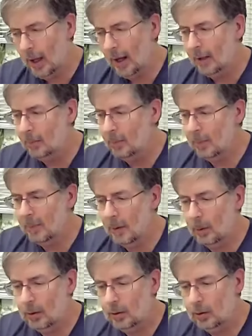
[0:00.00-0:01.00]
I think maybe if I
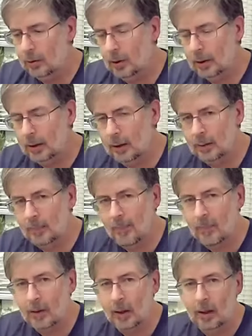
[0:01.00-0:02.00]
were drinking
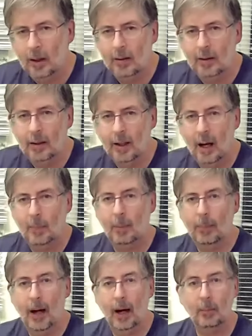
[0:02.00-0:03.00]
the apple
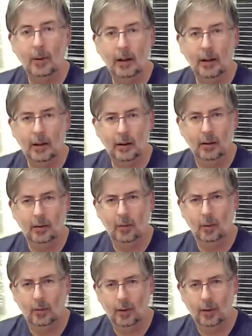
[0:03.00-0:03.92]
pie mead, so if you